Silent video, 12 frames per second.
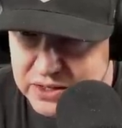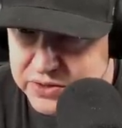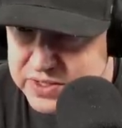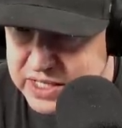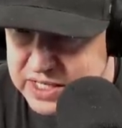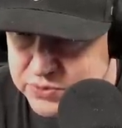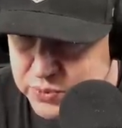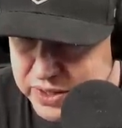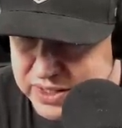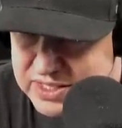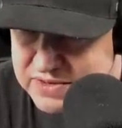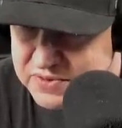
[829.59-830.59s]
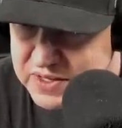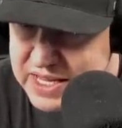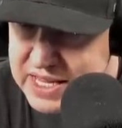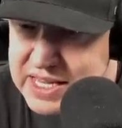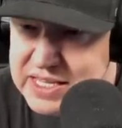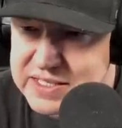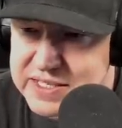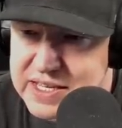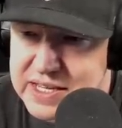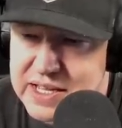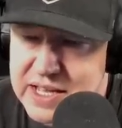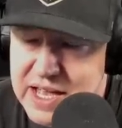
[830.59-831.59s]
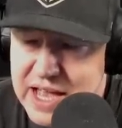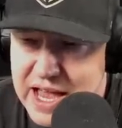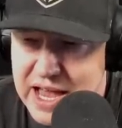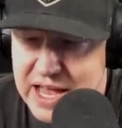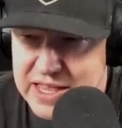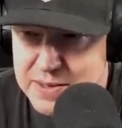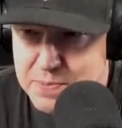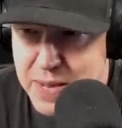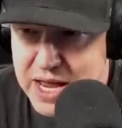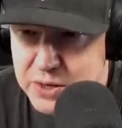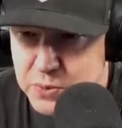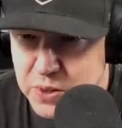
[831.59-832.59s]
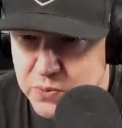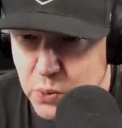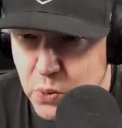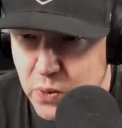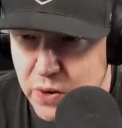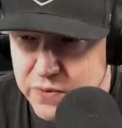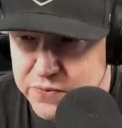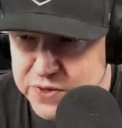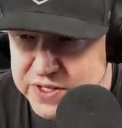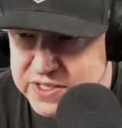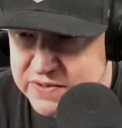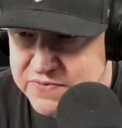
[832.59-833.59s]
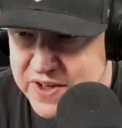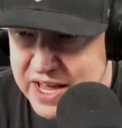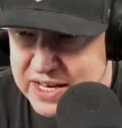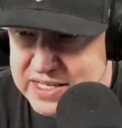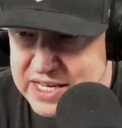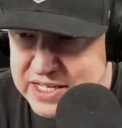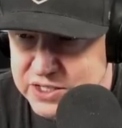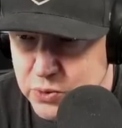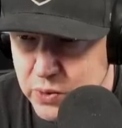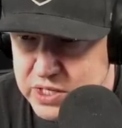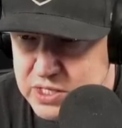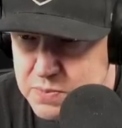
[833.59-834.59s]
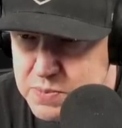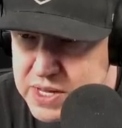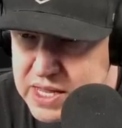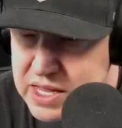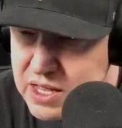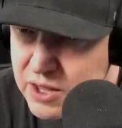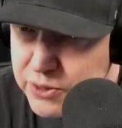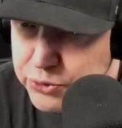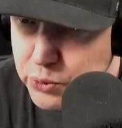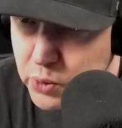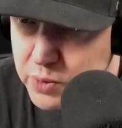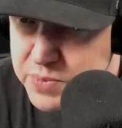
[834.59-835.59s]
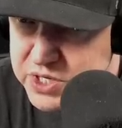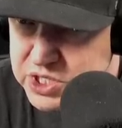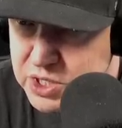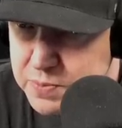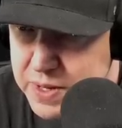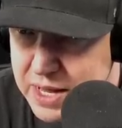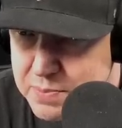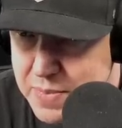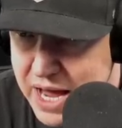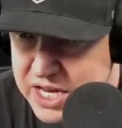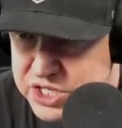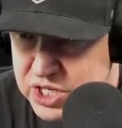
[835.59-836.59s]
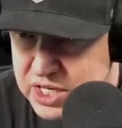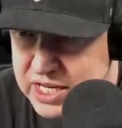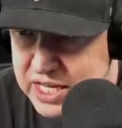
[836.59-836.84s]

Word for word: Looks like it's relatively easy, and the main reward for this event is going to be Thor Bishop and Magik.